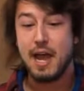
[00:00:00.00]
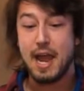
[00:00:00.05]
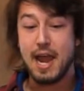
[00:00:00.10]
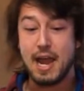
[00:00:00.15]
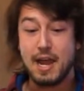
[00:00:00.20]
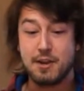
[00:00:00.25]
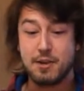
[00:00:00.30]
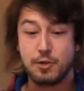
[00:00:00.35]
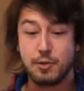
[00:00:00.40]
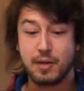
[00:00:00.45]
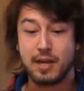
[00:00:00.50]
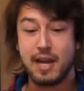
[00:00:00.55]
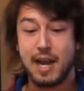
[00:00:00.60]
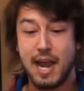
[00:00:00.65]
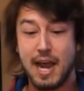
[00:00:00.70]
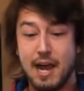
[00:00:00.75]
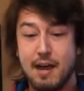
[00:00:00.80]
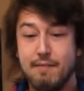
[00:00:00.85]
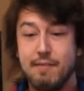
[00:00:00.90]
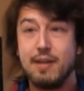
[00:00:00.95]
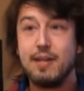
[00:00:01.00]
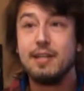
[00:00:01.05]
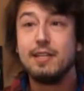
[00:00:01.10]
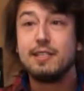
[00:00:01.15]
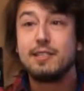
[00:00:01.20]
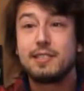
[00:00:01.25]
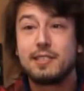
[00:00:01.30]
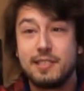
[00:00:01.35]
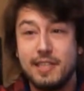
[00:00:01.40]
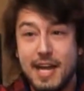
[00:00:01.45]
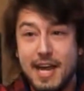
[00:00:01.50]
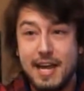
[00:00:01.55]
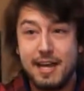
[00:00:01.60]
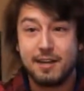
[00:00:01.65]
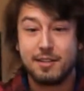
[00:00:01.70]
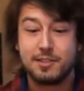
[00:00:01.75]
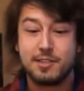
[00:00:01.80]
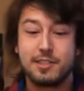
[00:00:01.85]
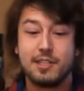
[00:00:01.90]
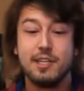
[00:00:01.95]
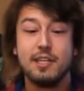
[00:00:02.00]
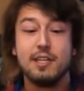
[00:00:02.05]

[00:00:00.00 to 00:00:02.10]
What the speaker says: and you can have snails.